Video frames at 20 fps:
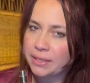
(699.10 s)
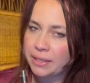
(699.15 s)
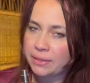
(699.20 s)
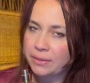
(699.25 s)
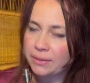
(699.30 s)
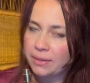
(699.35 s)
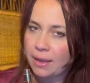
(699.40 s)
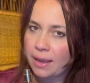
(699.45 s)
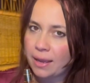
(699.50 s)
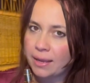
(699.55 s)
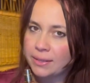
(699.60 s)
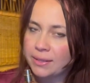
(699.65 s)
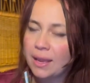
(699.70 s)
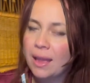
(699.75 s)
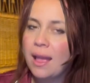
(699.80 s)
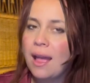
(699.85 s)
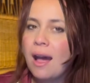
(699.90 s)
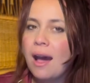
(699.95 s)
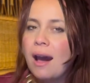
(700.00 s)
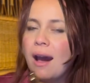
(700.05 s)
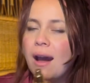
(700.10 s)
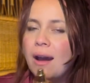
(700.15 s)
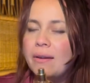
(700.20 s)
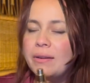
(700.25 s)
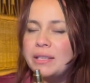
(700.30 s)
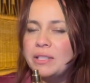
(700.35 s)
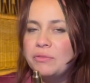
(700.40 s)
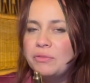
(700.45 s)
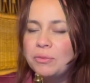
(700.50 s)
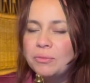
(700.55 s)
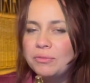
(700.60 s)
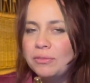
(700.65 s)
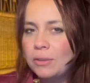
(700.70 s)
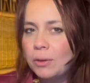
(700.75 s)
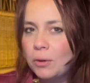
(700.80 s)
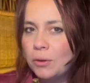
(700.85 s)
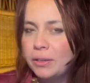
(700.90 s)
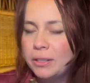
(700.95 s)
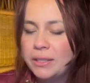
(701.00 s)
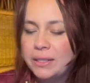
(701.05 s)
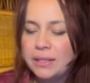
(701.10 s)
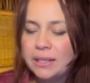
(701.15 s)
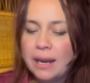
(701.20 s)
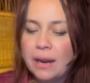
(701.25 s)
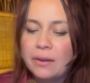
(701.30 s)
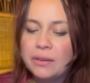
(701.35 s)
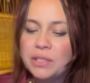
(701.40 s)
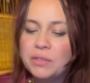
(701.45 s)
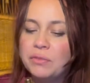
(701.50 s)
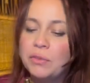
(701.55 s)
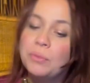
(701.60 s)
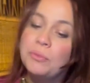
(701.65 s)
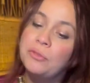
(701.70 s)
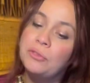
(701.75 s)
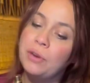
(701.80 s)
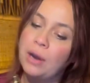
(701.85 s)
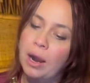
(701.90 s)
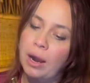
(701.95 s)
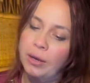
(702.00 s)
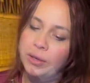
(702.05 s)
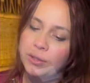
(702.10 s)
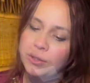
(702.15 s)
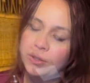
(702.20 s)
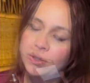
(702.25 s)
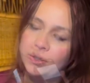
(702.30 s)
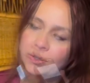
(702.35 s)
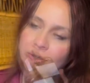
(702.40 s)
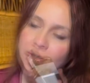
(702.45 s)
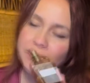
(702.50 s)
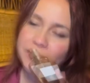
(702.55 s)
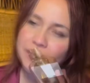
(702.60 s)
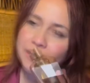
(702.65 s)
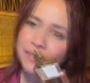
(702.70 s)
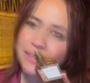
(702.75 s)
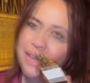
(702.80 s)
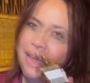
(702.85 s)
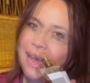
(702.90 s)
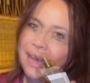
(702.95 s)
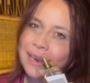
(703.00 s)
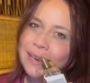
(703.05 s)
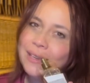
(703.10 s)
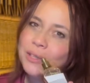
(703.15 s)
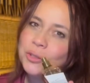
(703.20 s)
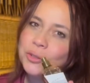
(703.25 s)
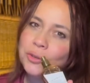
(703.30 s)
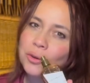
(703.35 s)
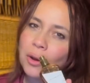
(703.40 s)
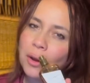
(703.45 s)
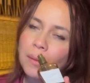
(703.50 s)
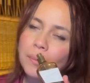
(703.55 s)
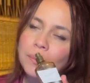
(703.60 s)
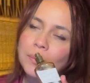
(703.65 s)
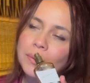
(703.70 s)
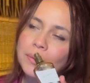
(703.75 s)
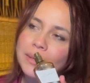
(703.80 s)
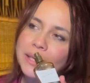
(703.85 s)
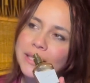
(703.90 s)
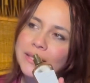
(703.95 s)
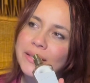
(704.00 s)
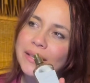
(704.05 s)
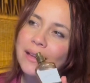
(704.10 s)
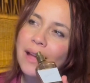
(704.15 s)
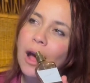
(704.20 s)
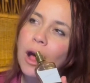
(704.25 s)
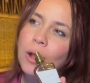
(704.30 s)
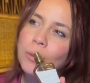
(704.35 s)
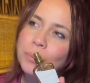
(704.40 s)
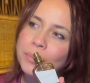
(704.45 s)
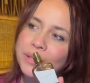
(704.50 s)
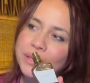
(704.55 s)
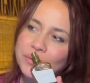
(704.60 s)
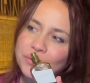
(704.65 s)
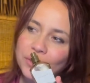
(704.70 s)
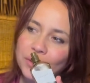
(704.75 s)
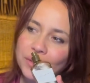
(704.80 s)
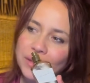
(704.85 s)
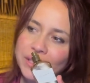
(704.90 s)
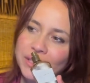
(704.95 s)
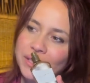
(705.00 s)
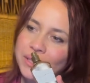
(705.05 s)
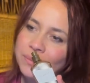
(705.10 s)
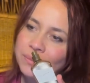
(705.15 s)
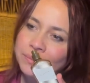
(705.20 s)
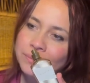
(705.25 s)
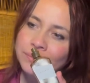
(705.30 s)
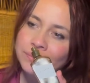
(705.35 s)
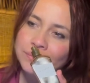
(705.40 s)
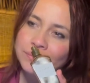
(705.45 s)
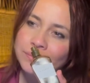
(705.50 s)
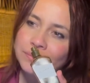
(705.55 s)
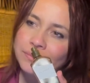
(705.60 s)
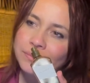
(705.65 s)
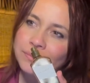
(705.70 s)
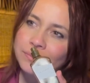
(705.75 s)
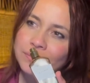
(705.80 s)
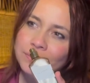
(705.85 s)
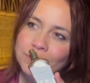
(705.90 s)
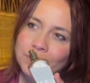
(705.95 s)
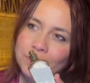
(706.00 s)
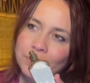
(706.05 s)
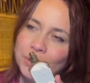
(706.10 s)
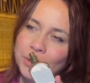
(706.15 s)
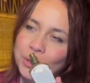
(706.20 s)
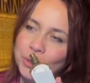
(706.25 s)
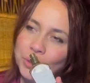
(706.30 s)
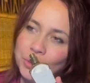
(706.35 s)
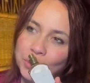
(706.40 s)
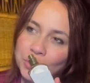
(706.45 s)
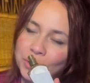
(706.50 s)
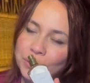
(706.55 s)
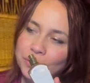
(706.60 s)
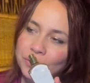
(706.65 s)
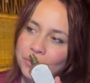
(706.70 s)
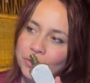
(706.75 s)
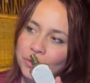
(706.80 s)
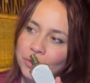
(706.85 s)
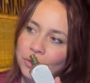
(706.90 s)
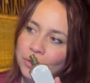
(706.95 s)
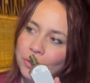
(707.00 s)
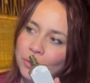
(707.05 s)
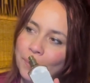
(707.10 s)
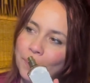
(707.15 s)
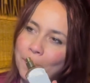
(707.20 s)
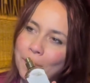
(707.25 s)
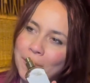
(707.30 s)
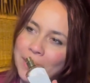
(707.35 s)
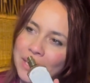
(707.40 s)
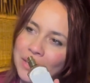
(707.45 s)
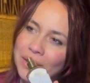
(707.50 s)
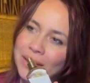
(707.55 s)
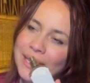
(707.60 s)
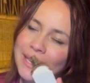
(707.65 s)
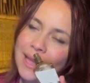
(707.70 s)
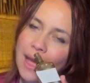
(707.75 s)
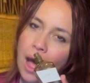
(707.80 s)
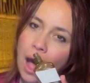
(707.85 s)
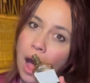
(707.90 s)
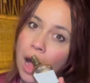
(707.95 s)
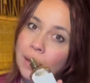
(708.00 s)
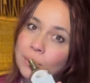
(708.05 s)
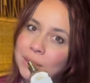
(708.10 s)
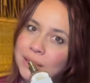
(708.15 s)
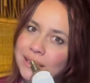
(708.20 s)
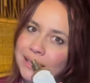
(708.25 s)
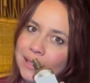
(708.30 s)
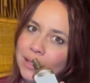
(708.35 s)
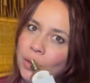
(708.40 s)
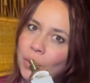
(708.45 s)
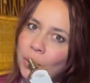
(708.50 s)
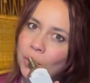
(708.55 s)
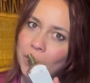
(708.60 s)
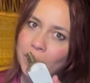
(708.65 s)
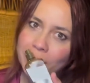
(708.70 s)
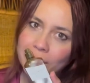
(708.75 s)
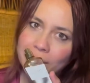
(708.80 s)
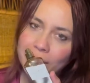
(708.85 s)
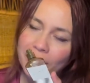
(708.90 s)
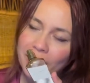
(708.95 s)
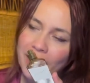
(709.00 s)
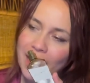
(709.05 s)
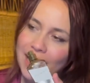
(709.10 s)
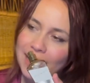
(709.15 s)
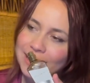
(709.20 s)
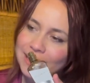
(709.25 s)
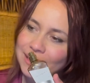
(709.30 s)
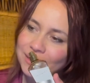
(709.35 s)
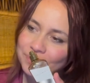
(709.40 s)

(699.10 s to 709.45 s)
inside, iris from Florence and iris from France. I think heliotrope is the culprit for this beautiful milky almond accord that